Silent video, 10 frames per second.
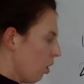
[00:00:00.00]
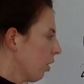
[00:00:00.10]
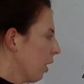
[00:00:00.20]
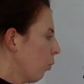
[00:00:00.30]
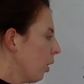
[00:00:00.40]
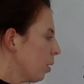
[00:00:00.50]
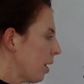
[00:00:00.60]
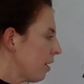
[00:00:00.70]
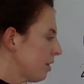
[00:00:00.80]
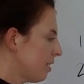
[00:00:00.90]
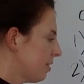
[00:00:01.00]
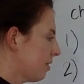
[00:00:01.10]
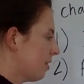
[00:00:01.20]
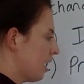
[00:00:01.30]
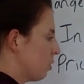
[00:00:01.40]
Okay, what about
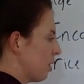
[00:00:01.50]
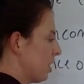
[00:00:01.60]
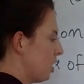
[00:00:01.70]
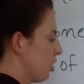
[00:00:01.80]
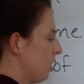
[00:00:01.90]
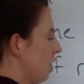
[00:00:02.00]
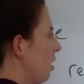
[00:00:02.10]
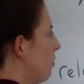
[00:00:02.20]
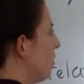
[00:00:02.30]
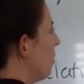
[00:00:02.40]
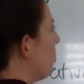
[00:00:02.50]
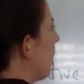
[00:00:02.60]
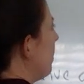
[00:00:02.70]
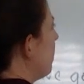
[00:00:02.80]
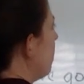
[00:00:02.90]
this expectation of different
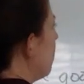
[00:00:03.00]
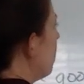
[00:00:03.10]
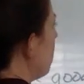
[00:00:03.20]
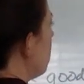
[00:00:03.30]
prices?